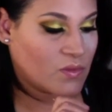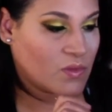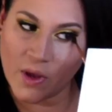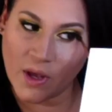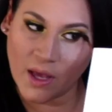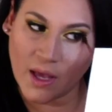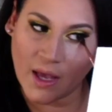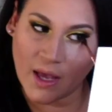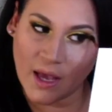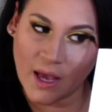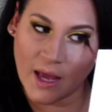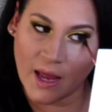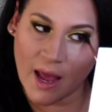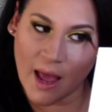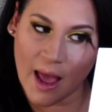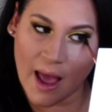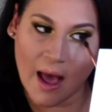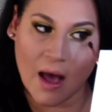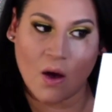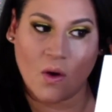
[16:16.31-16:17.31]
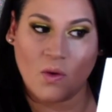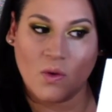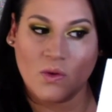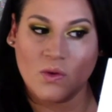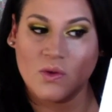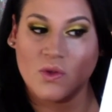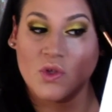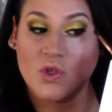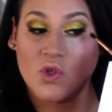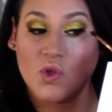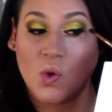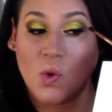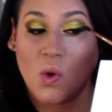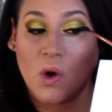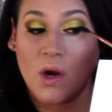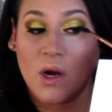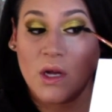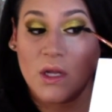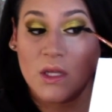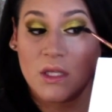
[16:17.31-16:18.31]
bringing it out
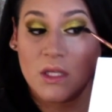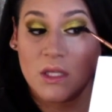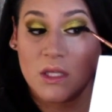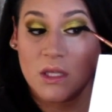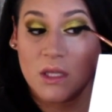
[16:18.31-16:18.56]
towards